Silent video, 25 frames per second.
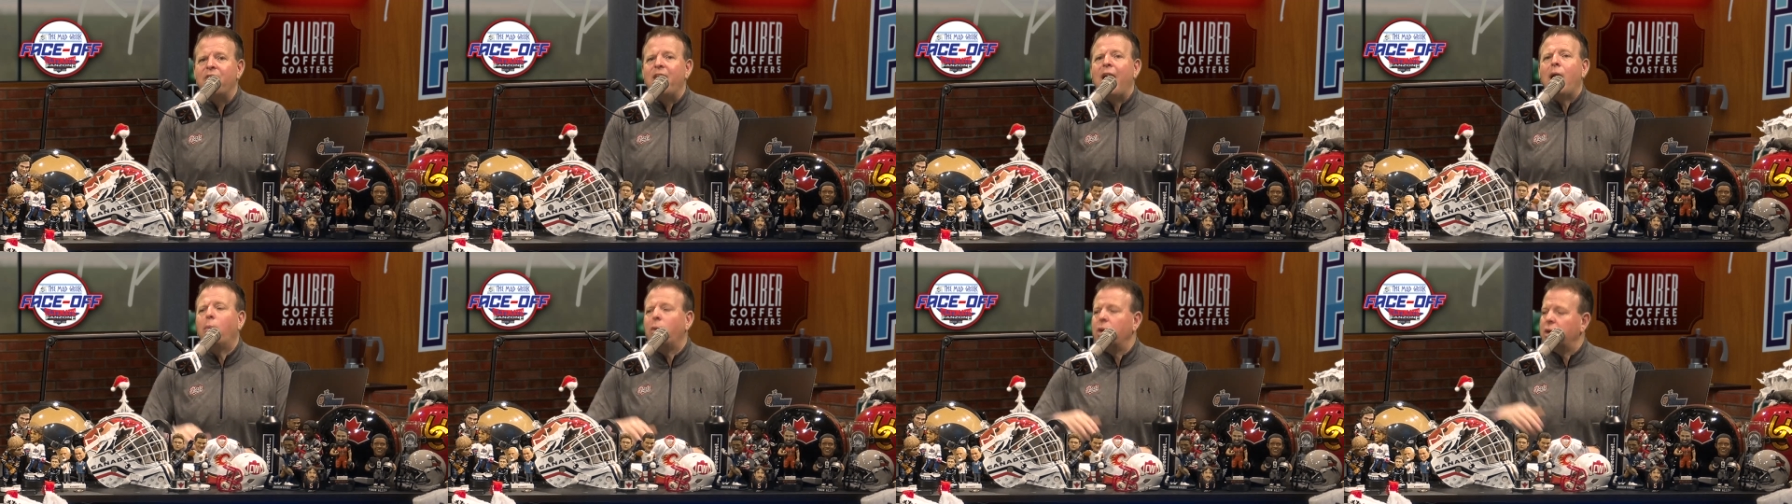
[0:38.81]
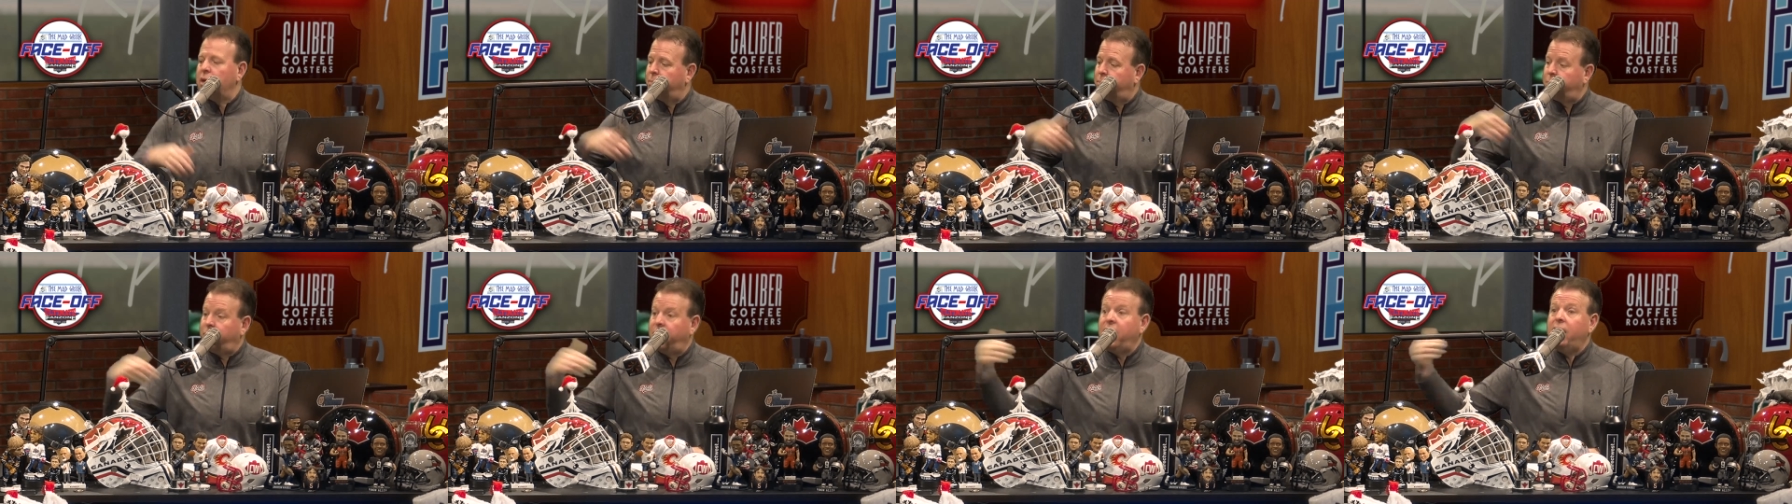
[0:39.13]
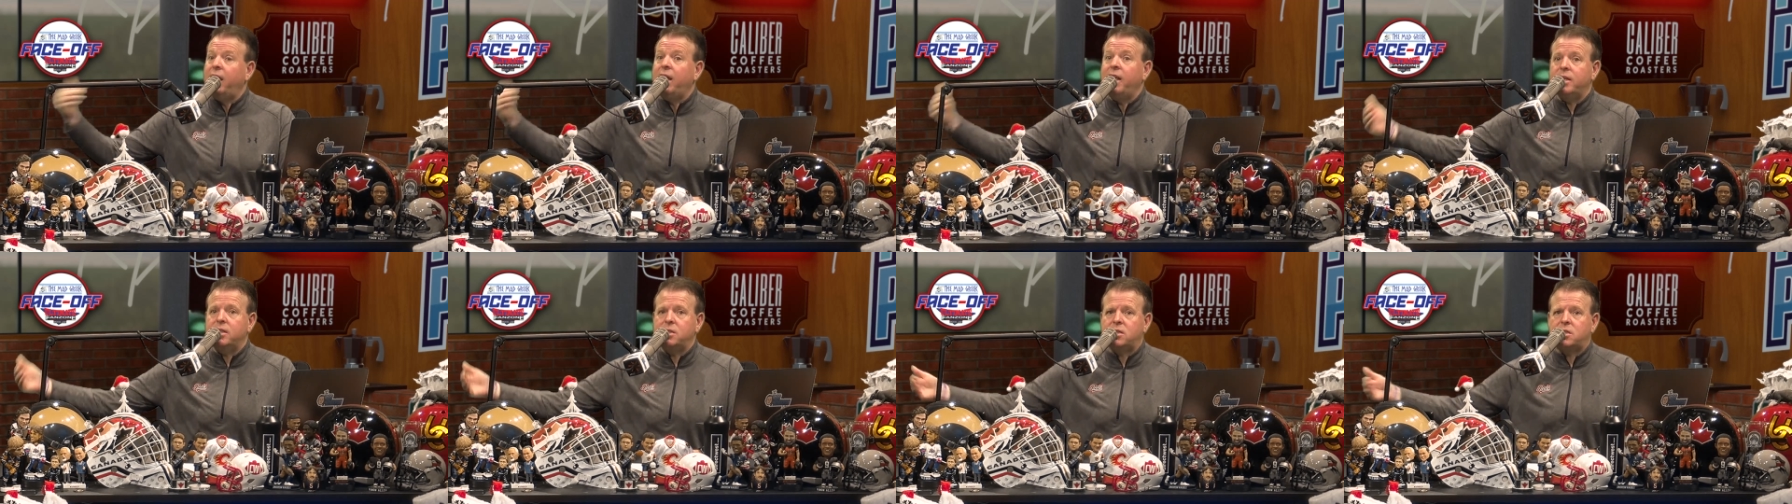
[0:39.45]
That will
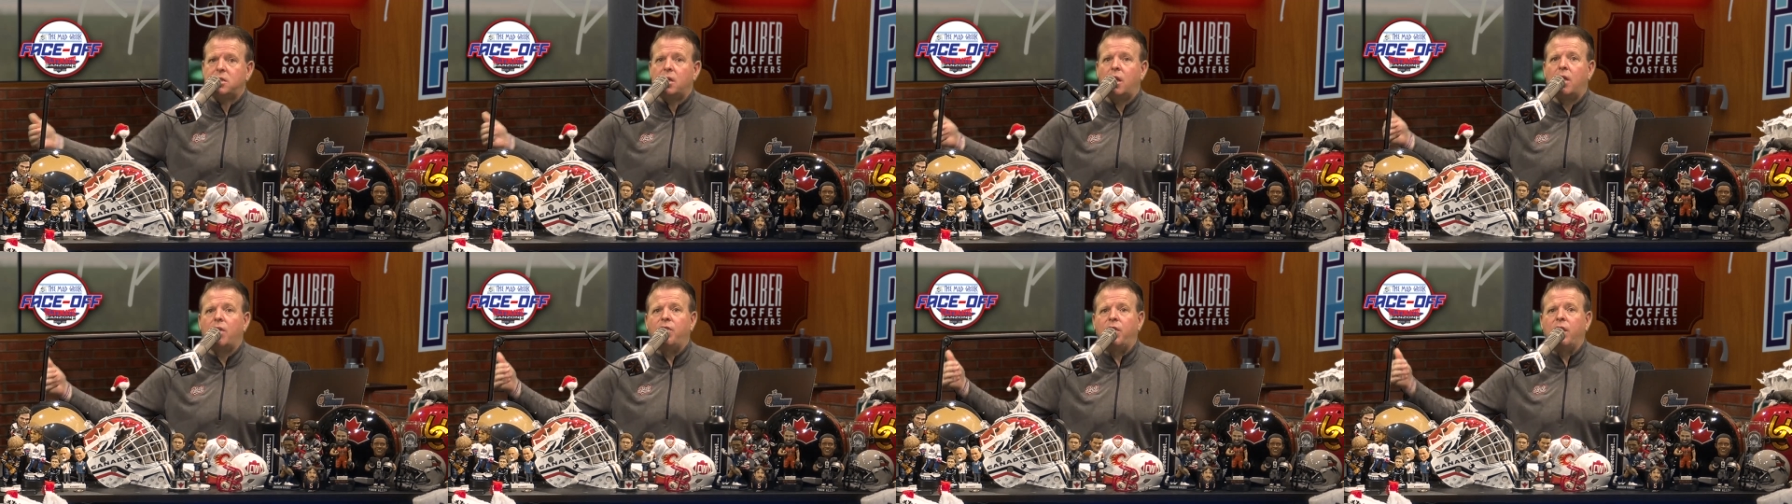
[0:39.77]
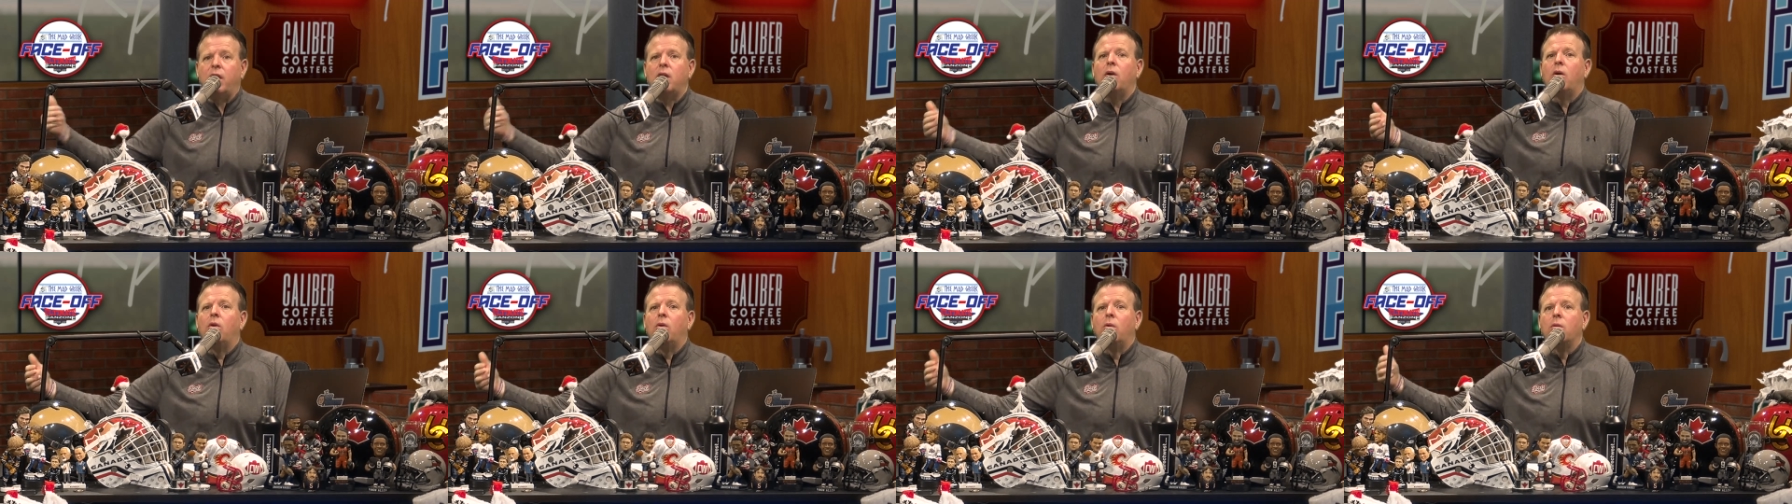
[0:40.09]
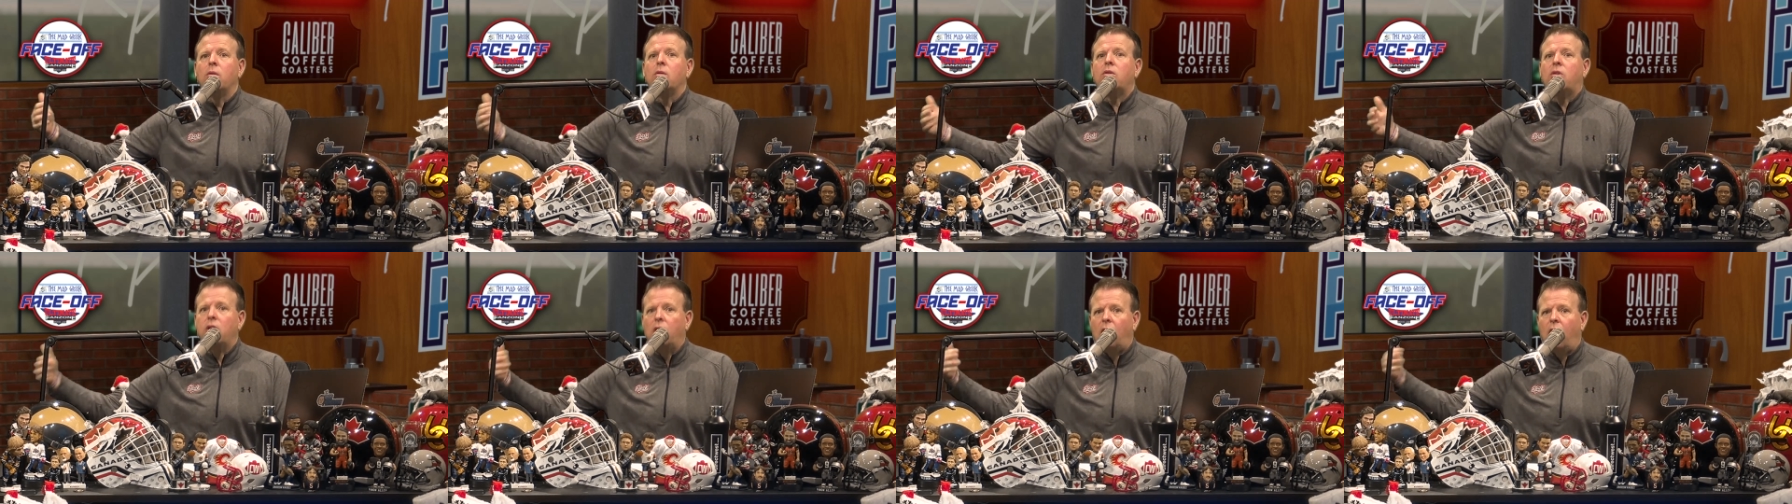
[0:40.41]
appease the old